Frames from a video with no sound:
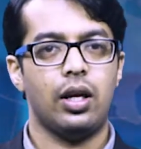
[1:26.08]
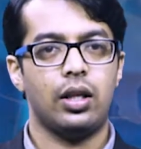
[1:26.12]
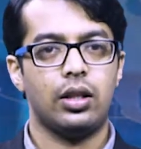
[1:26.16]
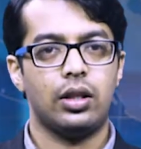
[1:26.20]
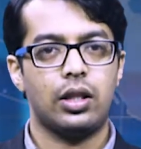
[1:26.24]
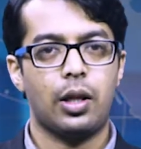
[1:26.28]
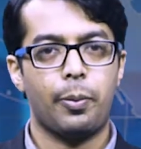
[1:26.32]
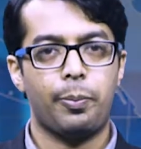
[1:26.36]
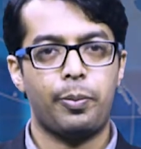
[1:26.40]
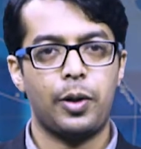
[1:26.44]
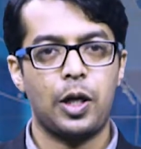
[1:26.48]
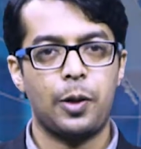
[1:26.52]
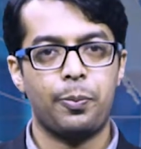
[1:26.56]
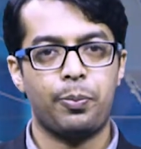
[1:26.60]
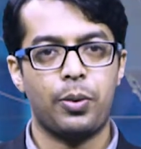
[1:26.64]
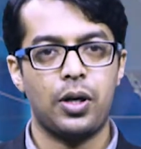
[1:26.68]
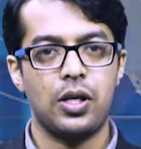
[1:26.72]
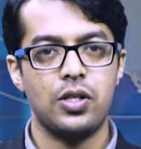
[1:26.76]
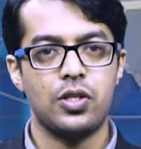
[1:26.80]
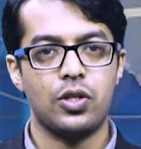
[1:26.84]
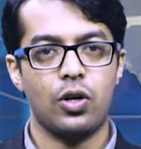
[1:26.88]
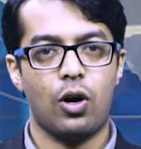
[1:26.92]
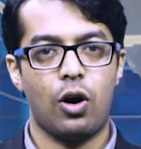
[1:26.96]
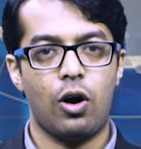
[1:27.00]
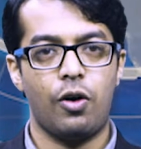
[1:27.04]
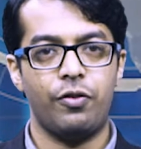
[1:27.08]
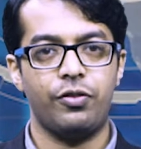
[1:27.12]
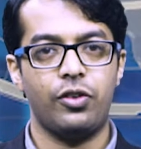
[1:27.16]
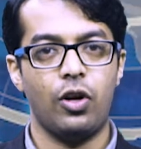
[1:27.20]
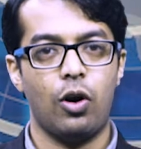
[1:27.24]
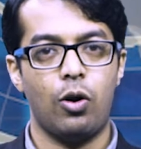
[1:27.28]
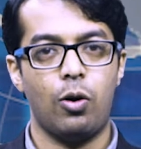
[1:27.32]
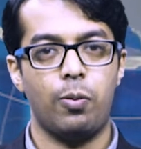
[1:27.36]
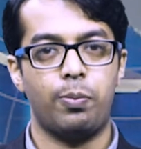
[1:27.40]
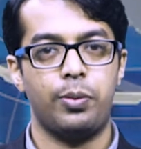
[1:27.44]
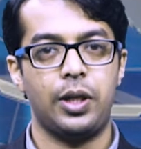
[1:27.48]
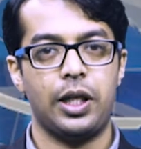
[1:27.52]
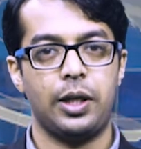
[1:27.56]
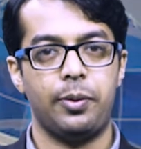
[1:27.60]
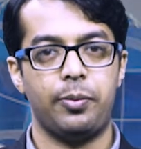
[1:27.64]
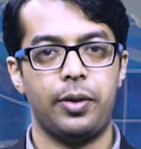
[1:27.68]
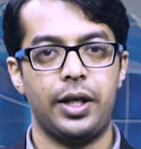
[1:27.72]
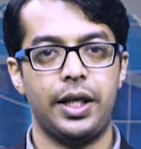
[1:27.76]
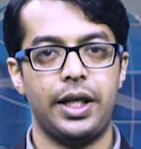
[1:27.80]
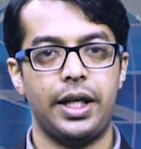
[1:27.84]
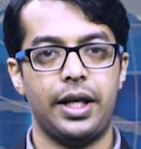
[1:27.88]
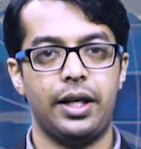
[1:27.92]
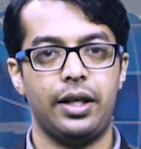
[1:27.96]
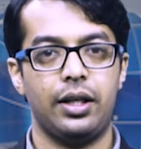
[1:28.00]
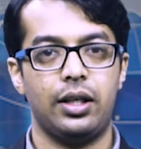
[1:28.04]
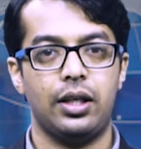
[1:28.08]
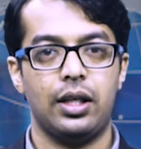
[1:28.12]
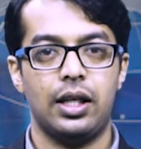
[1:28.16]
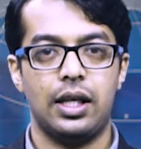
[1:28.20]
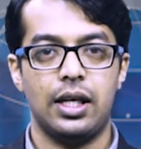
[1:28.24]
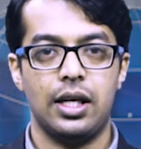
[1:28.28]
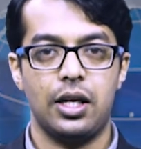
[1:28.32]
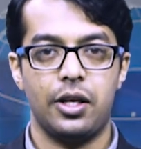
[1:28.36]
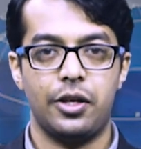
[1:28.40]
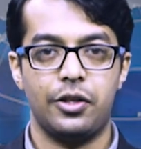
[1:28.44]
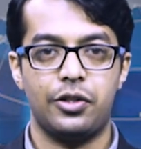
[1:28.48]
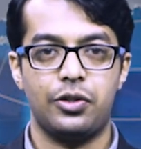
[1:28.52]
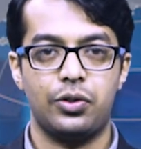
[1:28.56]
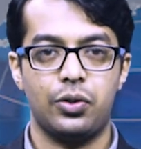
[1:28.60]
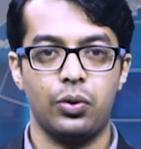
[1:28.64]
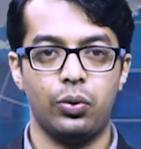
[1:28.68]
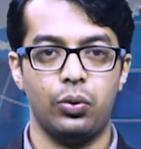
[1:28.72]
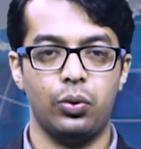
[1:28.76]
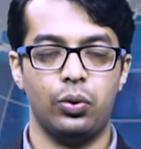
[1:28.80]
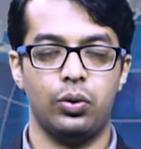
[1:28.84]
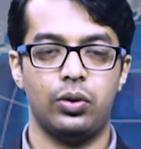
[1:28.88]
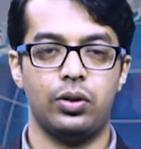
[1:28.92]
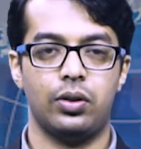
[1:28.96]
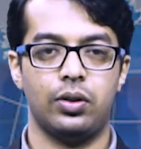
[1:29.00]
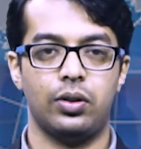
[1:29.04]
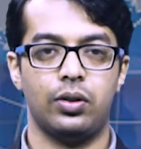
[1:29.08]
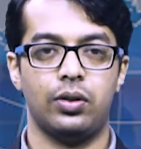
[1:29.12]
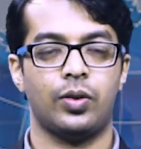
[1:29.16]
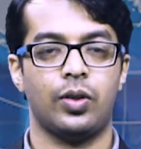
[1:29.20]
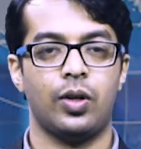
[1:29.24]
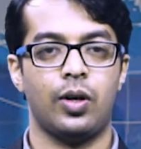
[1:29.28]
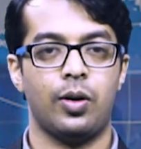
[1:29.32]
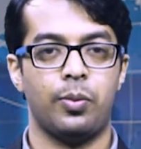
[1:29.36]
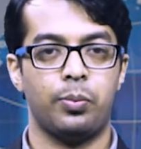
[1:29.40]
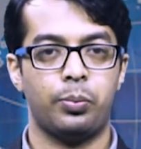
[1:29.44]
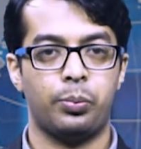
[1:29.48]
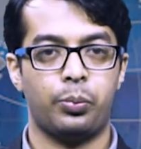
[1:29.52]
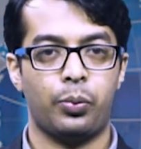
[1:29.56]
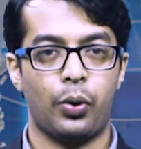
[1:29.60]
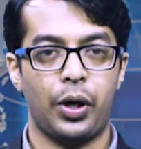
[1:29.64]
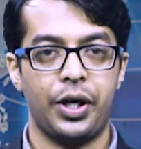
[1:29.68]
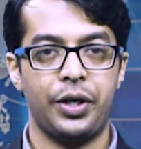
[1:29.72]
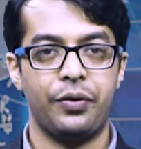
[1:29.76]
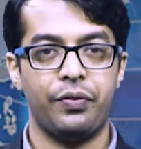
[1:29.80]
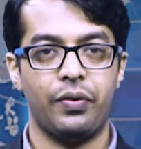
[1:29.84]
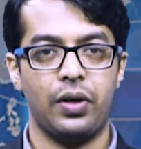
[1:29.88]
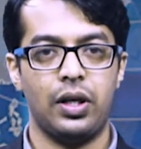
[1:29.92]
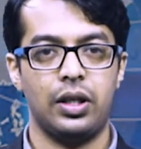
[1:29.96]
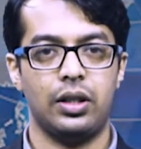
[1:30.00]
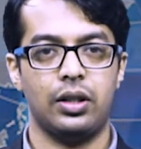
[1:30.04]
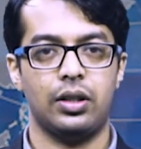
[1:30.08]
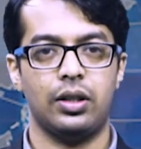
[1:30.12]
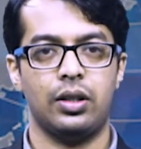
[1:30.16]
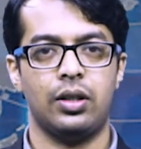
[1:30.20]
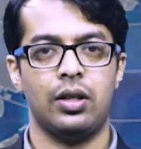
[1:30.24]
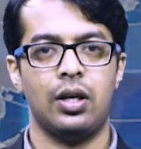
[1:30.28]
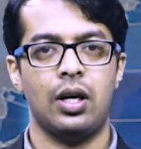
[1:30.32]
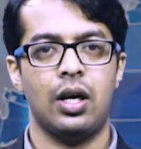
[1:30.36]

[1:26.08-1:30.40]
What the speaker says: The purpose of the opening meeting is to: Point 1.